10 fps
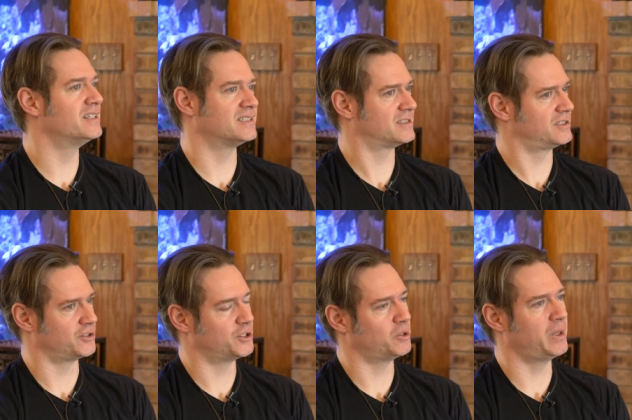Is this your
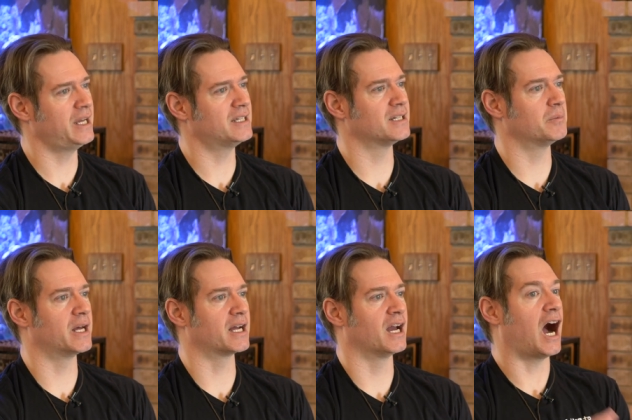two weeks? And I'm
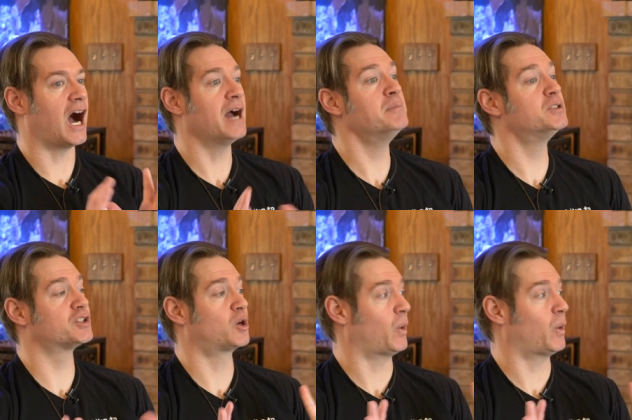like, I'm just